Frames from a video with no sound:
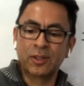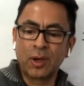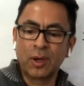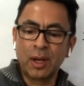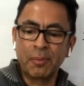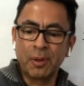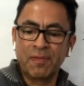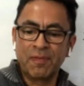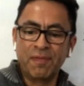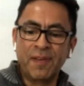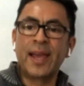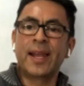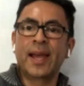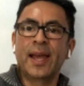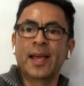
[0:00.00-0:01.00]
talking about
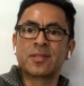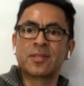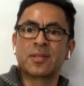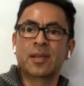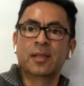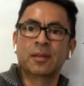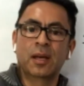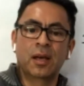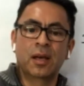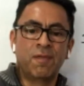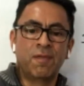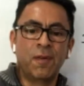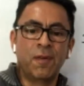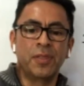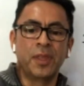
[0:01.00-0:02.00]
financing,
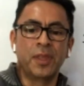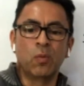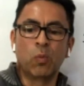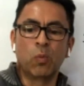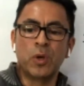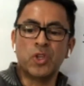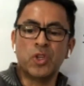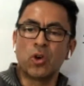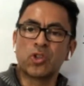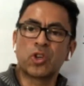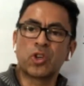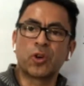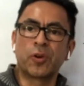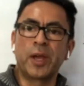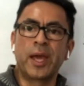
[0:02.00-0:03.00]
funding, we
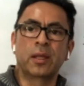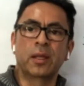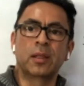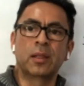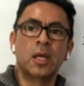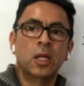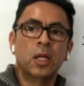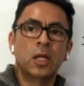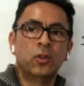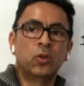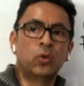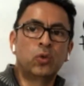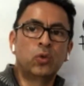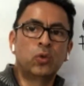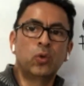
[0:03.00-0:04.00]
just created
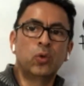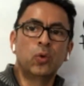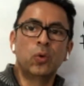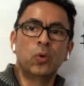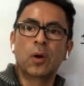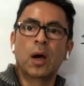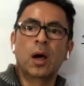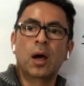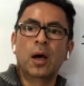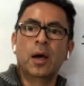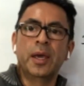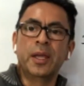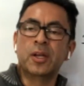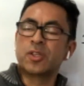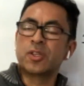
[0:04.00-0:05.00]
two
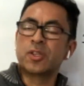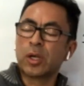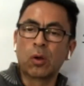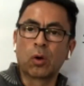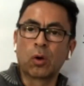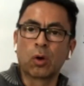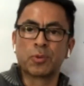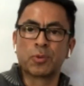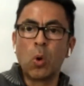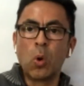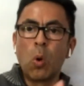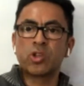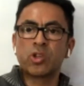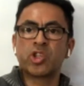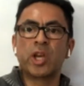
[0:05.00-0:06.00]
inner circle groups,
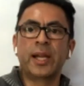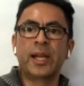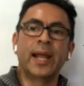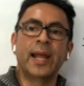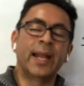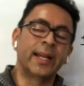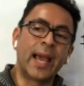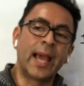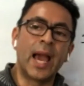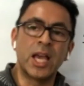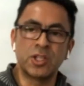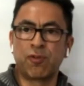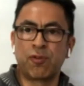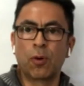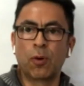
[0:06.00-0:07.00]
wholesaling and
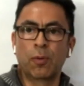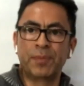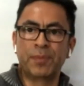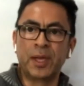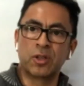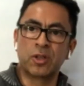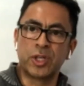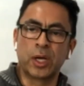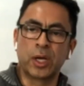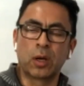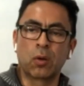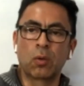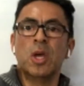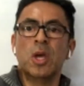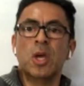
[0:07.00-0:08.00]
cash flow inner
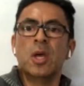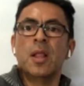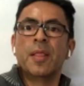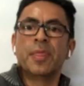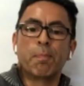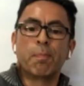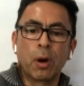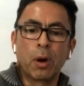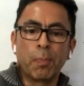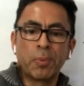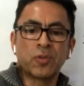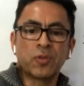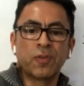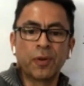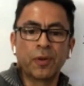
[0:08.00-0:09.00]
circle. The
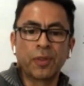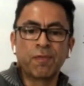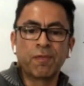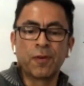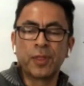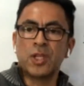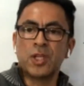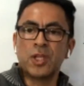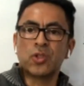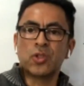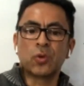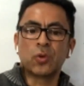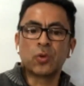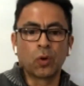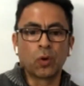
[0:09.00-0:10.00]
purpose for these
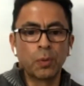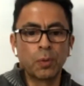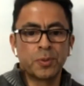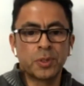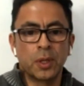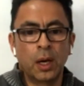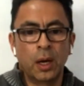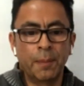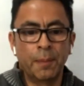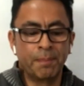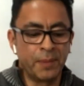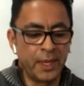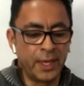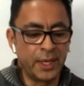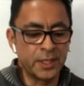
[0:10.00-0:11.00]
two groups
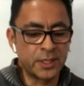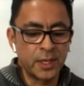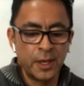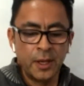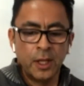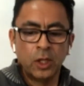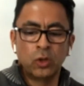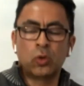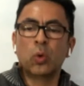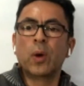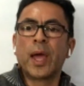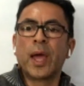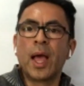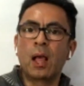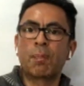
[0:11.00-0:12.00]
is
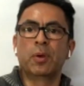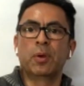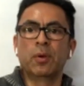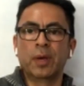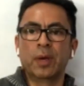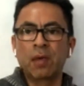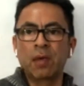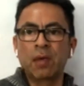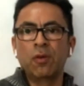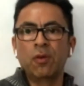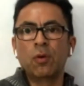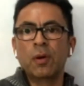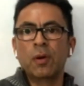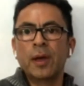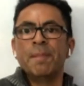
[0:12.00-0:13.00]
to help you, give
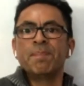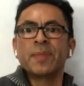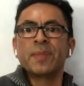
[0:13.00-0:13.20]
you